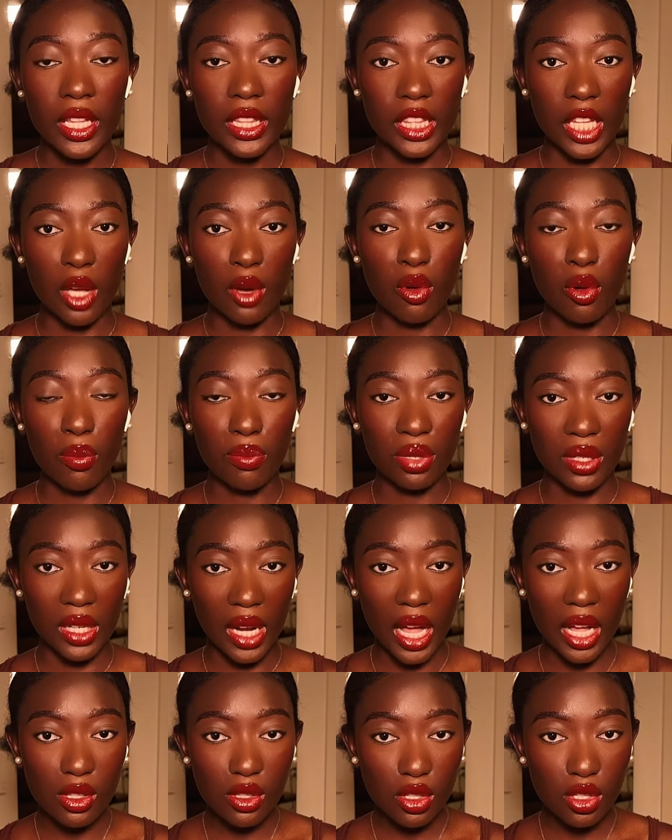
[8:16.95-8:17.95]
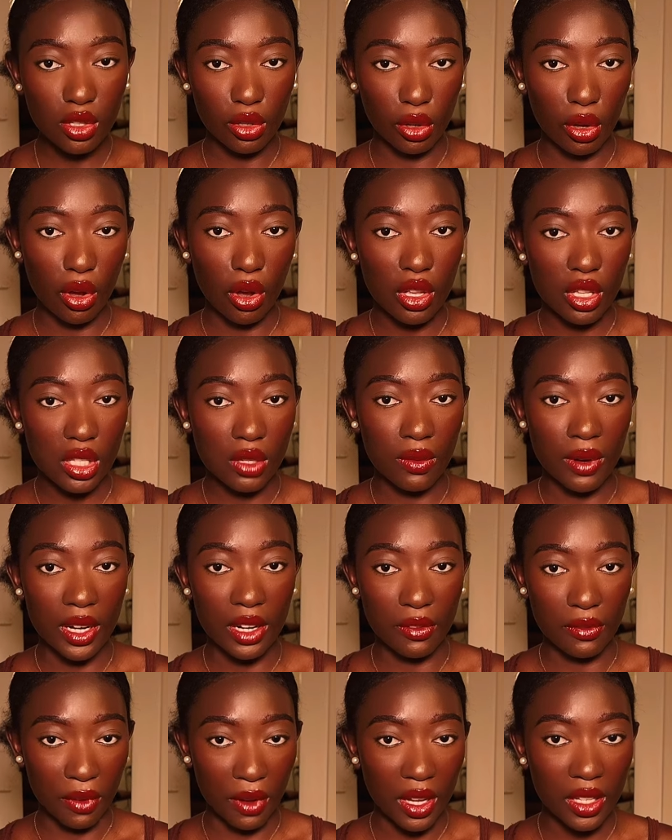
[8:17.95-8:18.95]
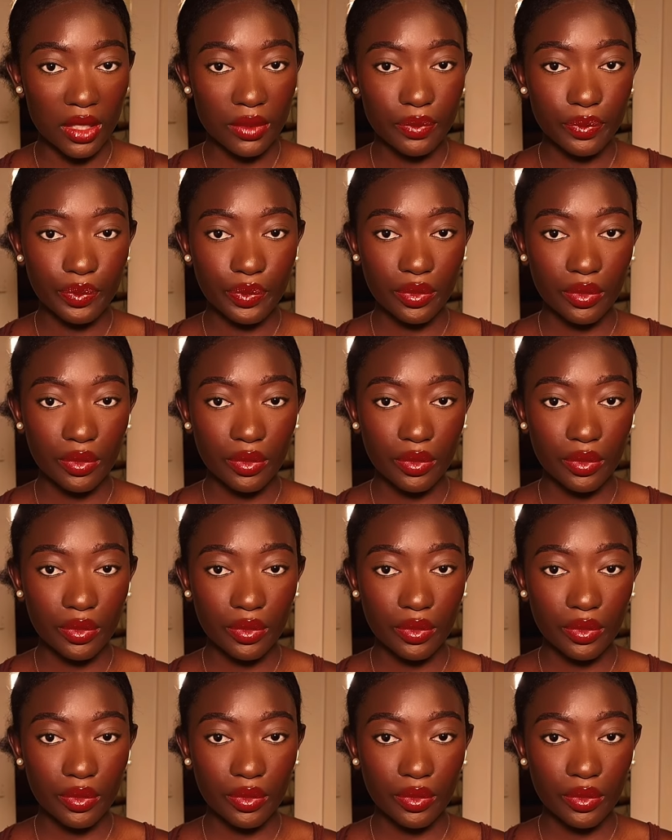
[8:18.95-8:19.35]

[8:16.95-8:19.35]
They will plan to go to an event,